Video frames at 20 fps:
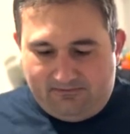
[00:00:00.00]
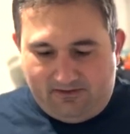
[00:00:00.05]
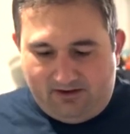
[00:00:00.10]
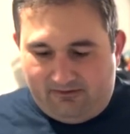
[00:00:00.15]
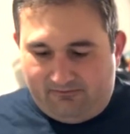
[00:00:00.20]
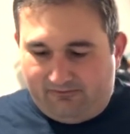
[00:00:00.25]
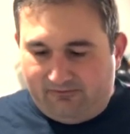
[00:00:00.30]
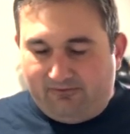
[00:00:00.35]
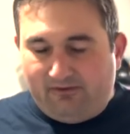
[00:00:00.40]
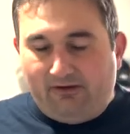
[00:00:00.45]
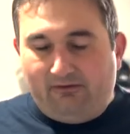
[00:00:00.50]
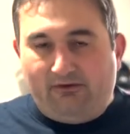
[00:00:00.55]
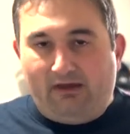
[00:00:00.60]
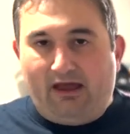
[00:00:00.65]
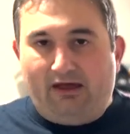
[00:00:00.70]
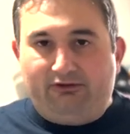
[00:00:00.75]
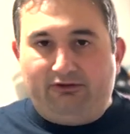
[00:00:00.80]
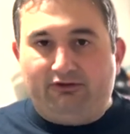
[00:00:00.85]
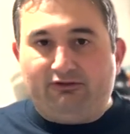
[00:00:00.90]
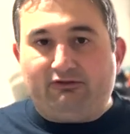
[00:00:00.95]
of, of,
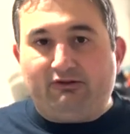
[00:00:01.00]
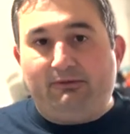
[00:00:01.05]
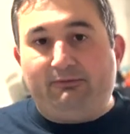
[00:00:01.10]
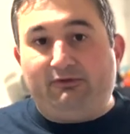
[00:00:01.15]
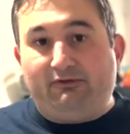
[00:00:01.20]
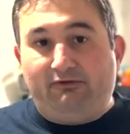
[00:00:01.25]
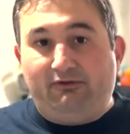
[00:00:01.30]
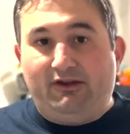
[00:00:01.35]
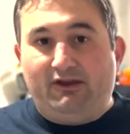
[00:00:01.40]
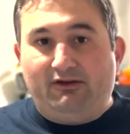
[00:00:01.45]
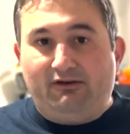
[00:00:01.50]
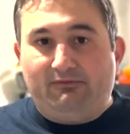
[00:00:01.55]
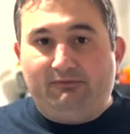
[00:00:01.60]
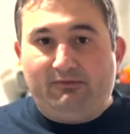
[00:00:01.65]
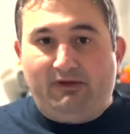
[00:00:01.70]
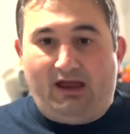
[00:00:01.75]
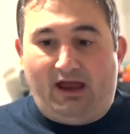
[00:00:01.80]
how these grips feel.